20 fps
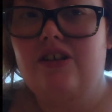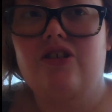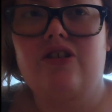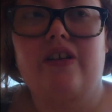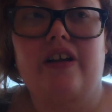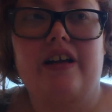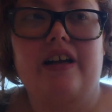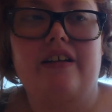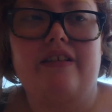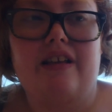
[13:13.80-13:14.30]

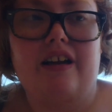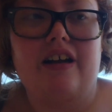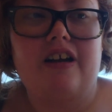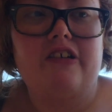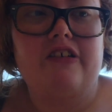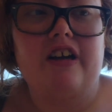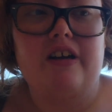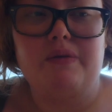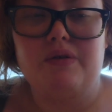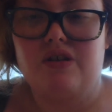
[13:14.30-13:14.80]
so I can
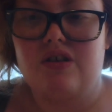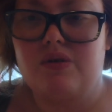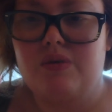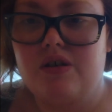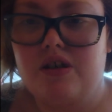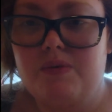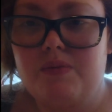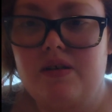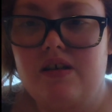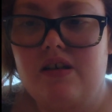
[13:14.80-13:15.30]
decorate with
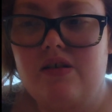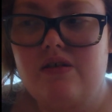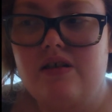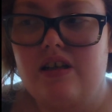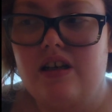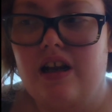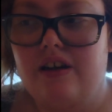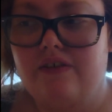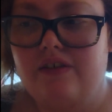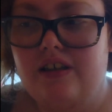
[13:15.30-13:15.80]
squishmallows
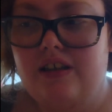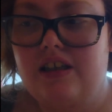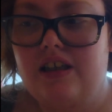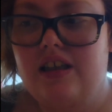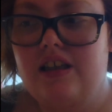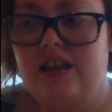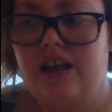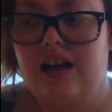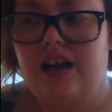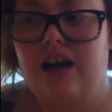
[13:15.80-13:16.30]
and
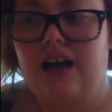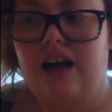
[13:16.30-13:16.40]
everything that